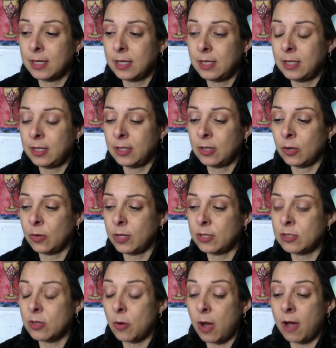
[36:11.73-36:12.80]
it's
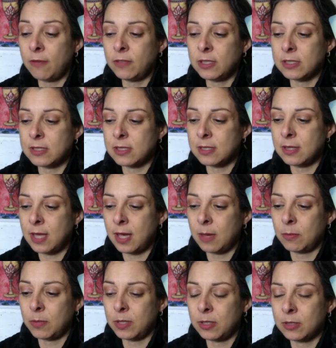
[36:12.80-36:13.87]
so obvious to
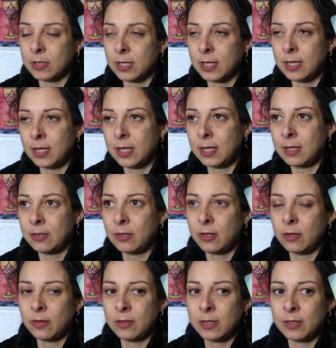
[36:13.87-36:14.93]
them, but you're like, I don't
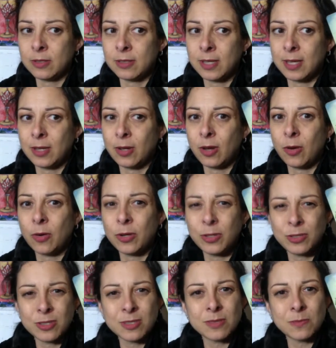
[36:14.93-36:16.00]
know. And they're like, oh, are you
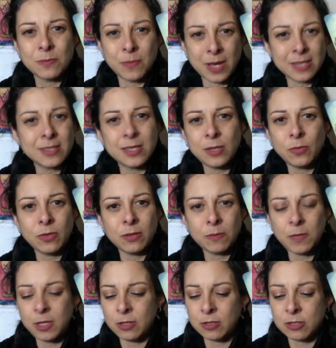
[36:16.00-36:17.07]
just messing with
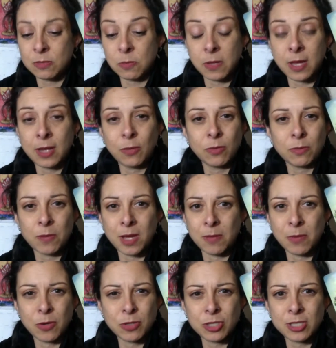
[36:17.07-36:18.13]
me? You just playing with my
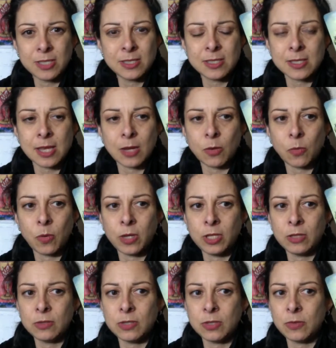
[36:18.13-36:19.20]
emotions? Like, what are
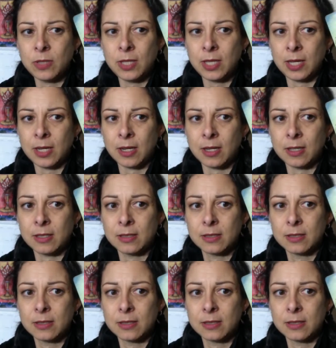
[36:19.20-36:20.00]
you doing here?